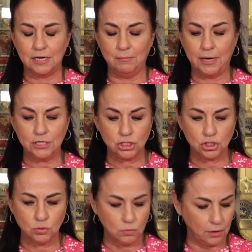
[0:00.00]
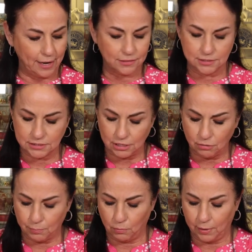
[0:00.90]
and make sure at the center
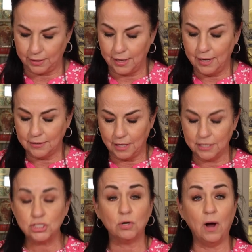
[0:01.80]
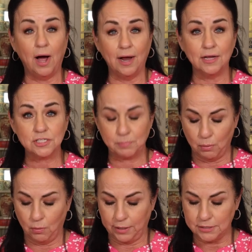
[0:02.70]
point that it's your highest
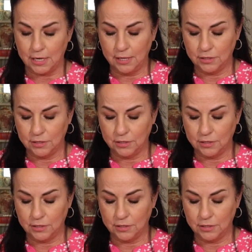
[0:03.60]
point.